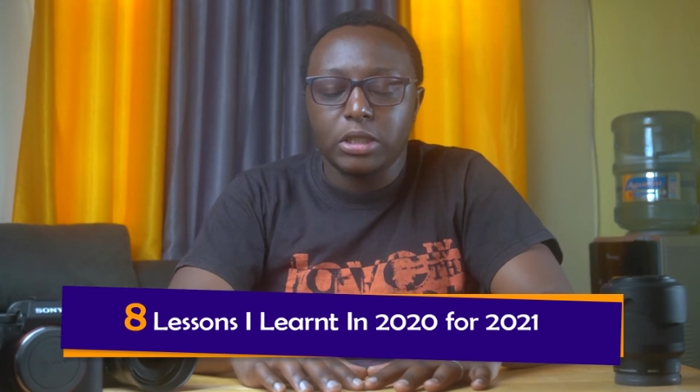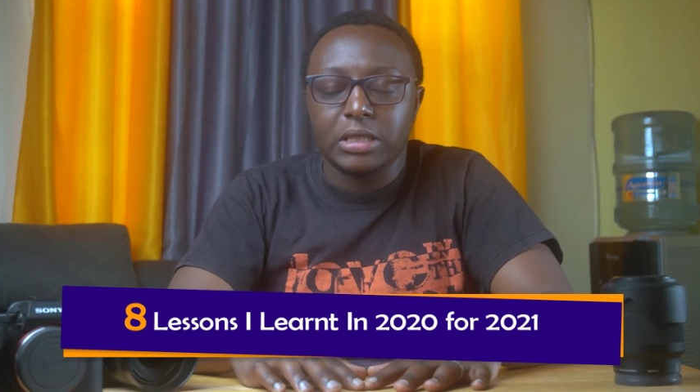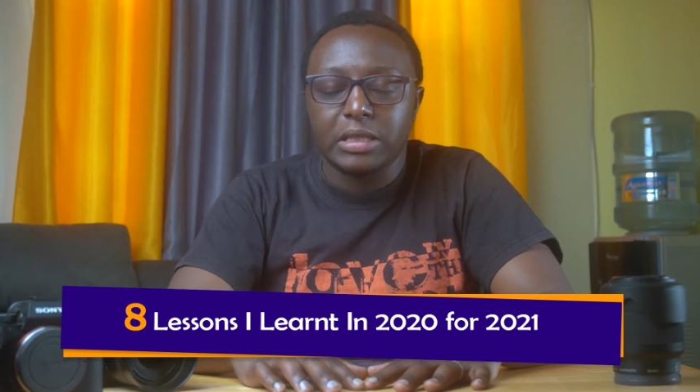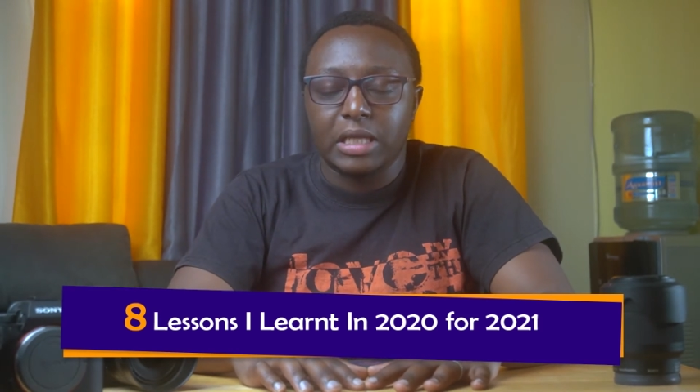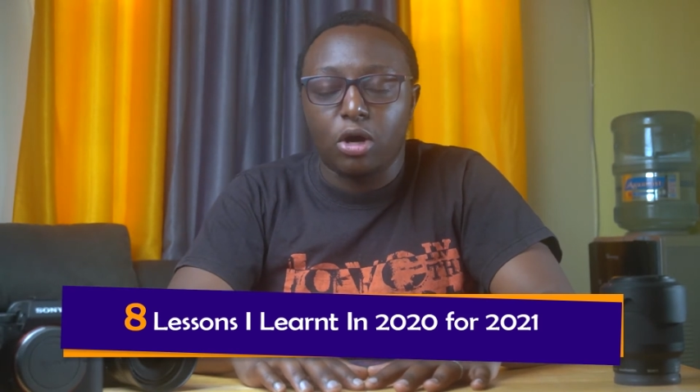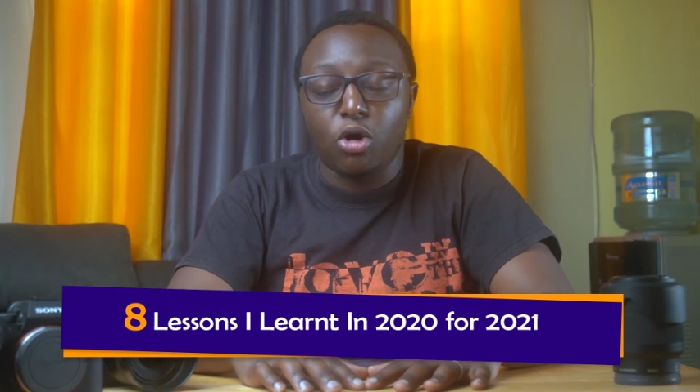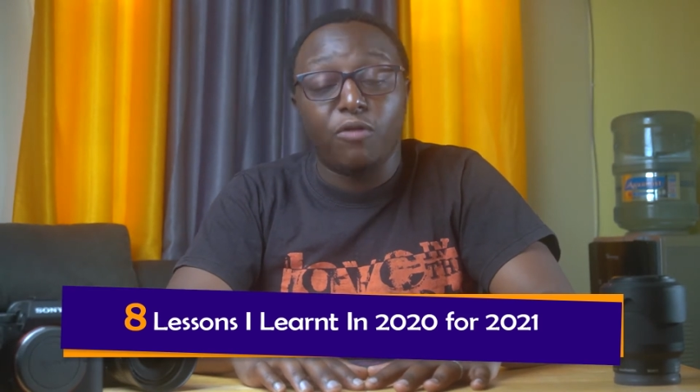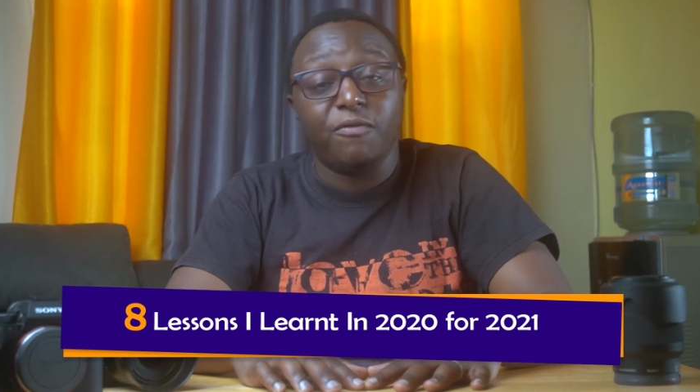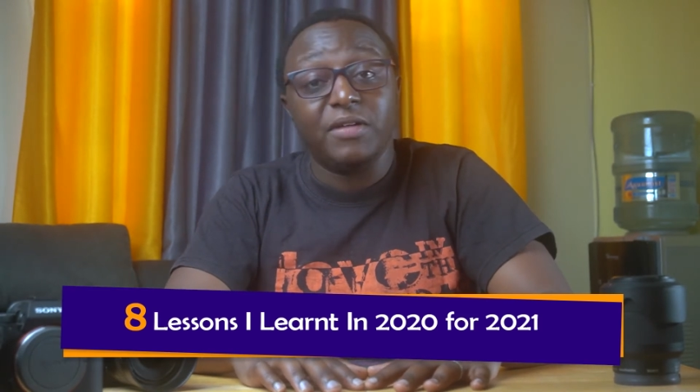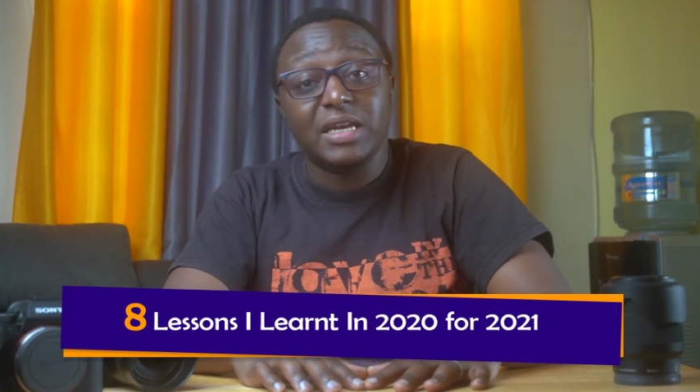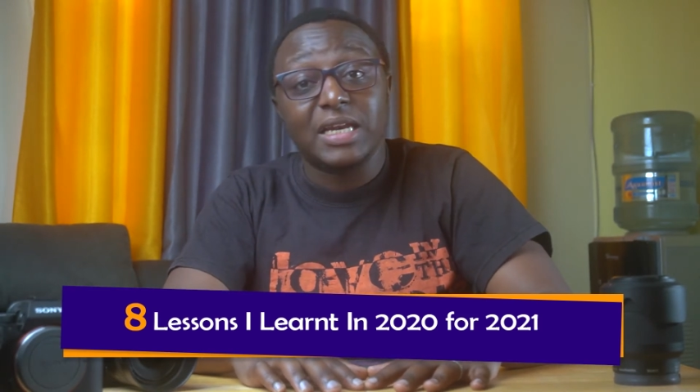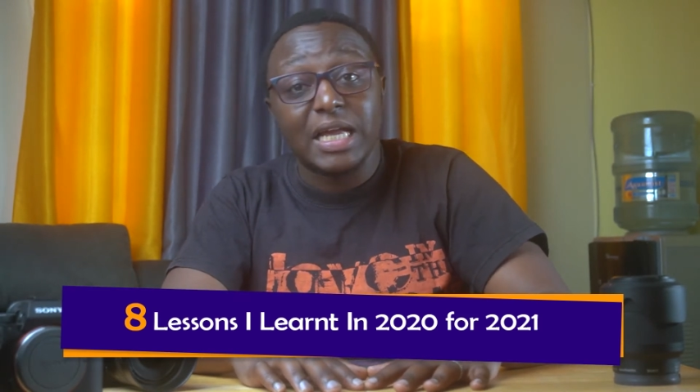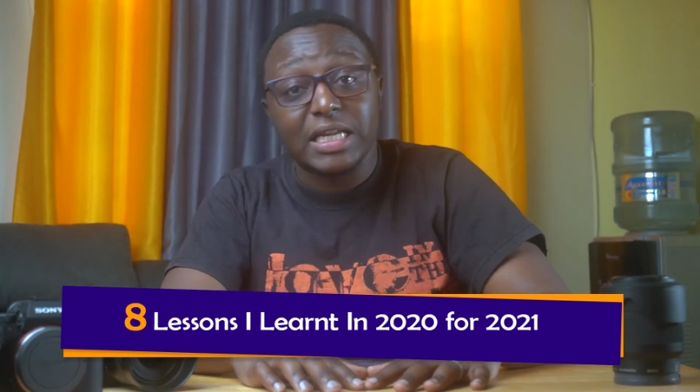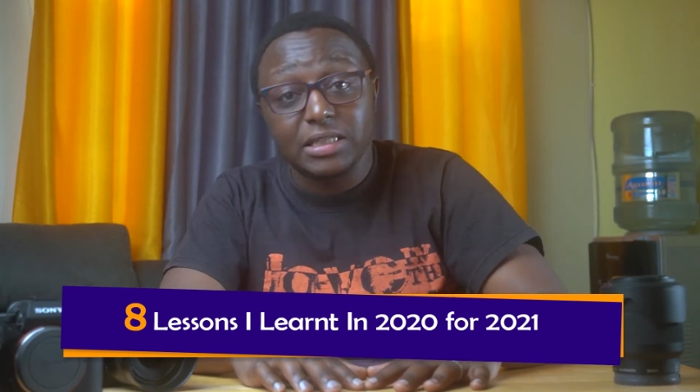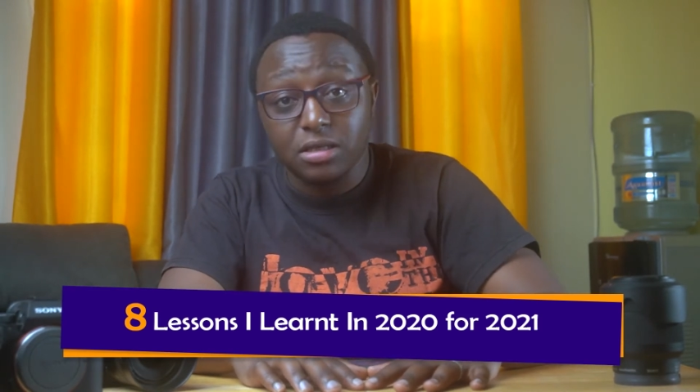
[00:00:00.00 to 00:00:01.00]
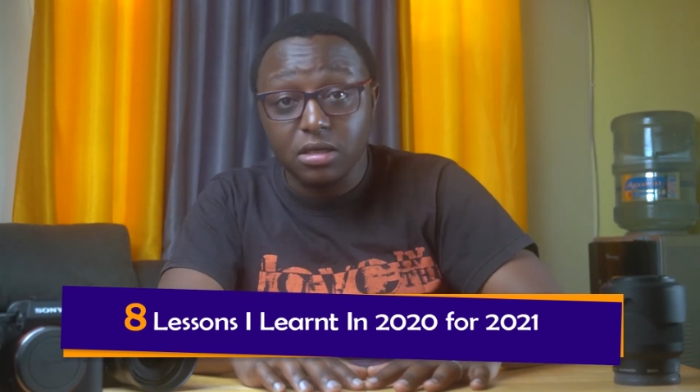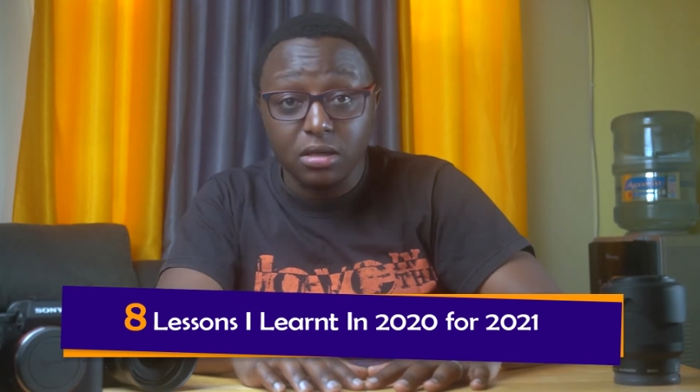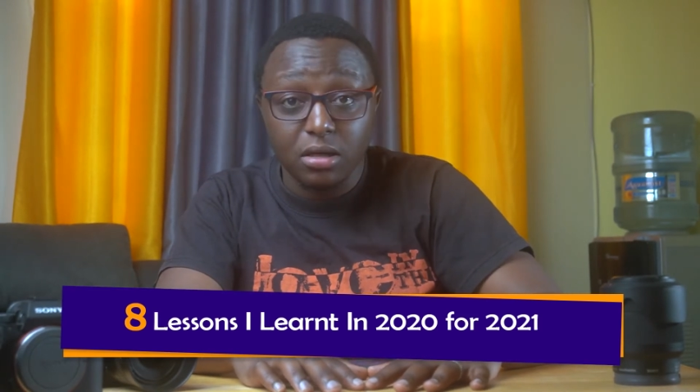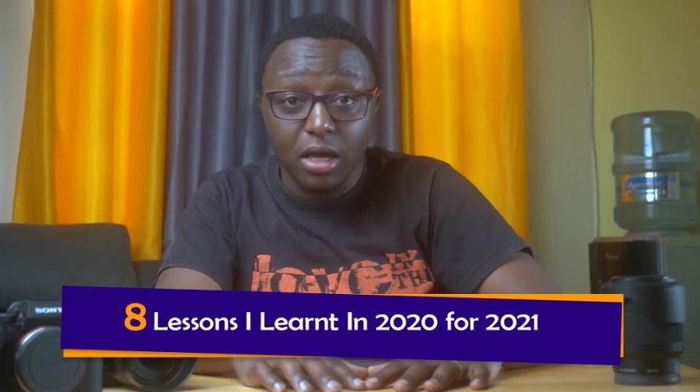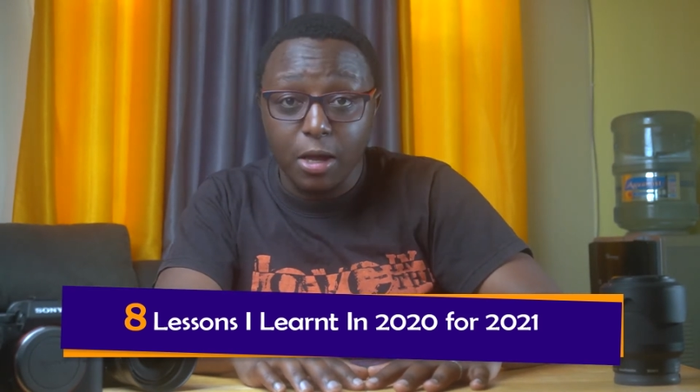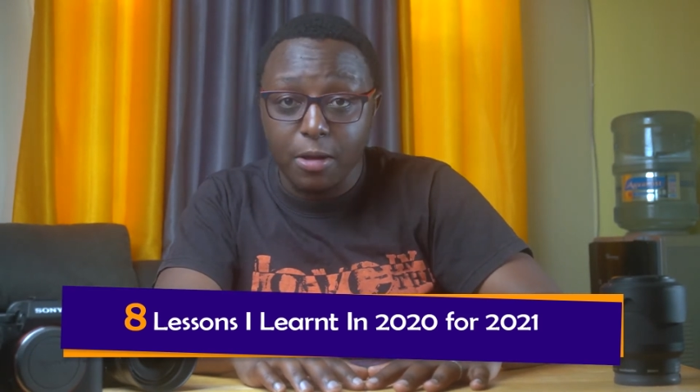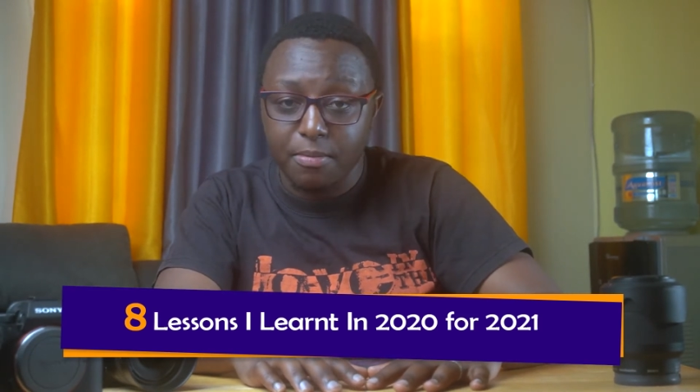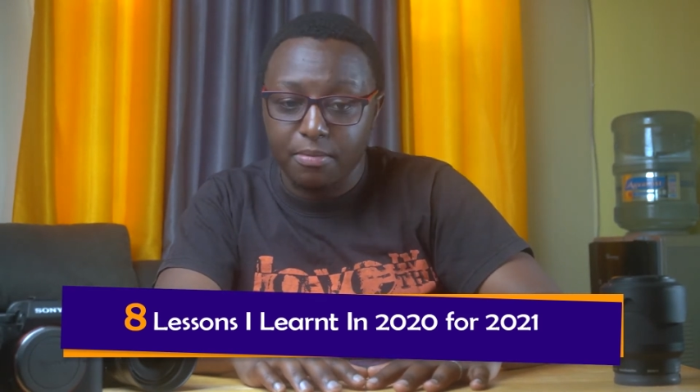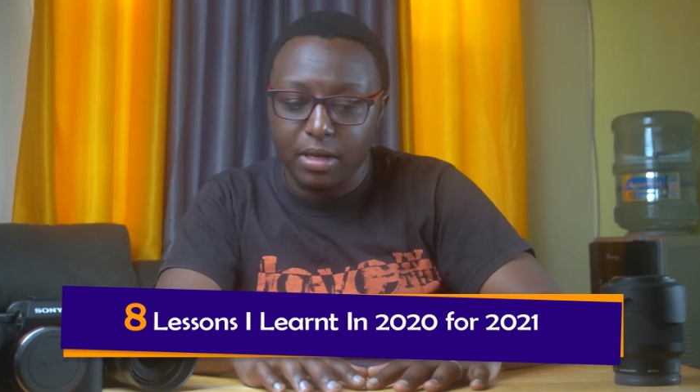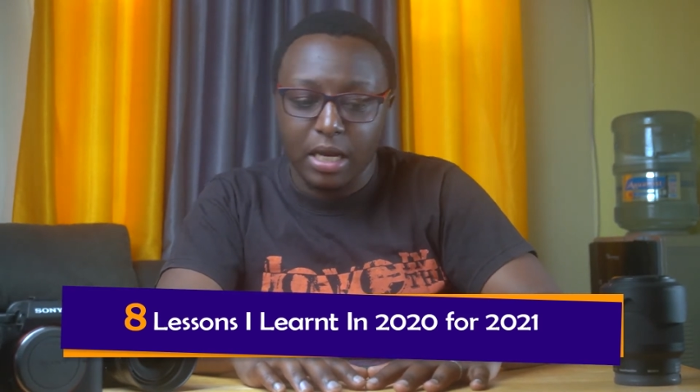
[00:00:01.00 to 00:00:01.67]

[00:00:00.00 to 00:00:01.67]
the COVID-19 came,